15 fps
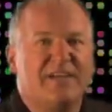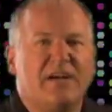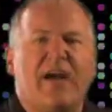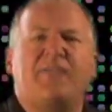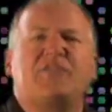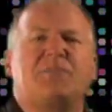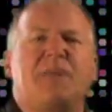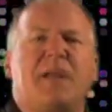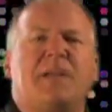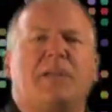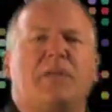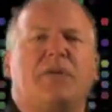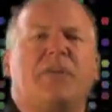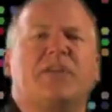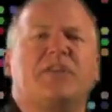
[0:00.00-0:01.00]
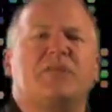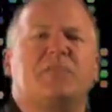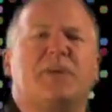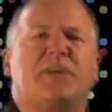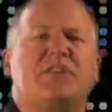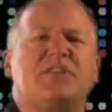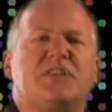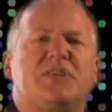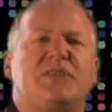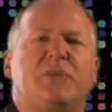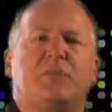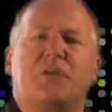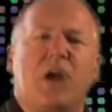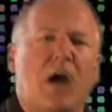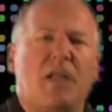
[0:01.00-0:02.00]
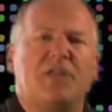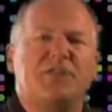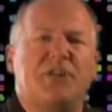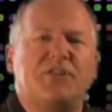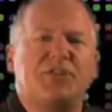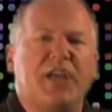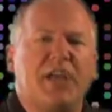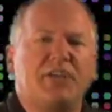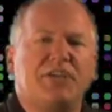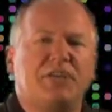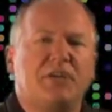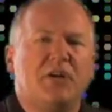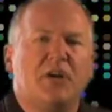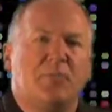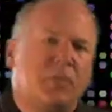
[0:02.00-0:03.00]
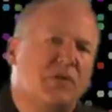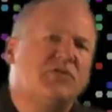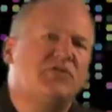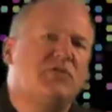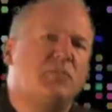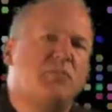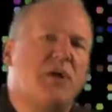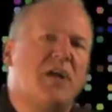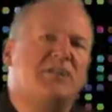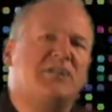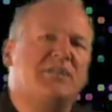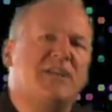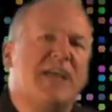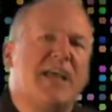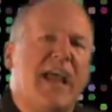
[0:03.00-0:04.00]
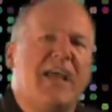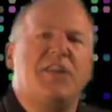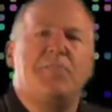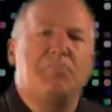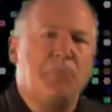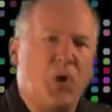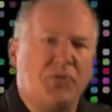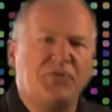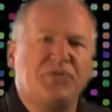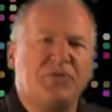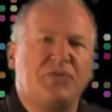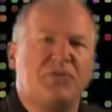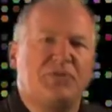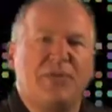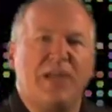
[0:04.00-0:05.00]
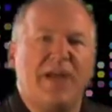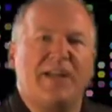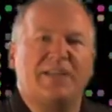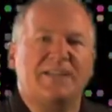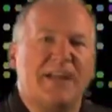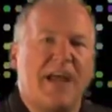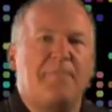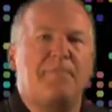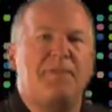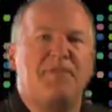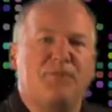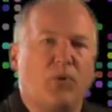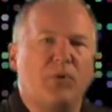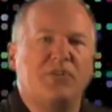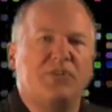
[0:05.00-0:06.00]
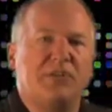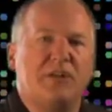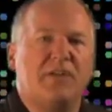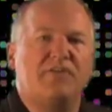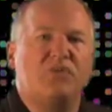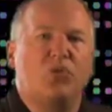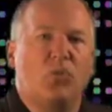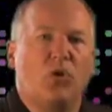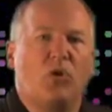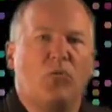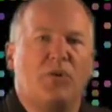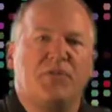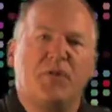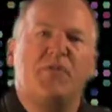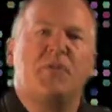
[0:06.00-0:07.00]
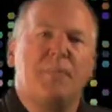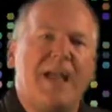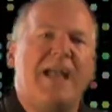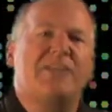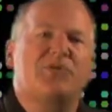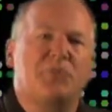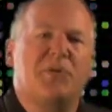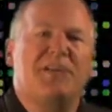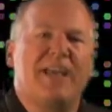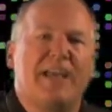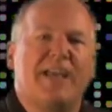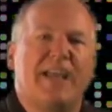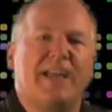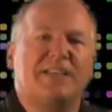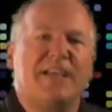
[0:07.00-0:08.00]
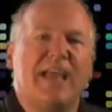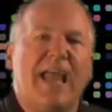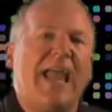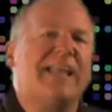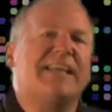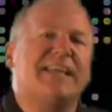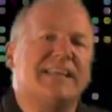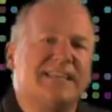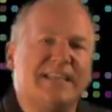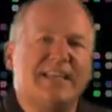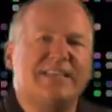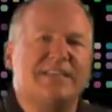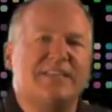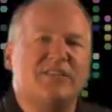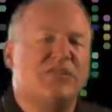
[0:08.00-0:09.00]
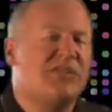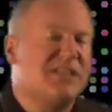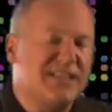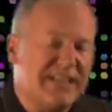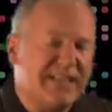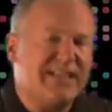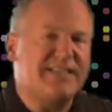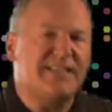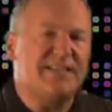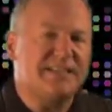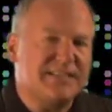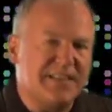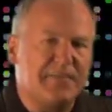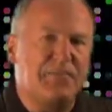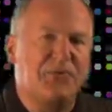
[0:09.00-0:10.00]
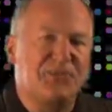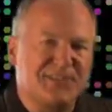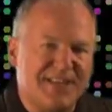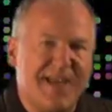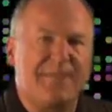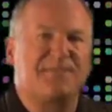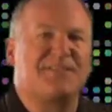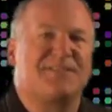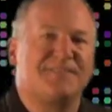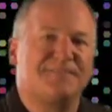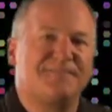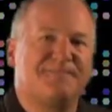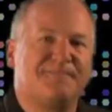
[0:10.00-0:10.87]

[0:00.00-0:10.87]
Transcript: I've spanned learning experiences from college education, personal projects, and the multitude of clients that I've been fortunate enough to work with over the past 3 decades and condensed it to these simple steps.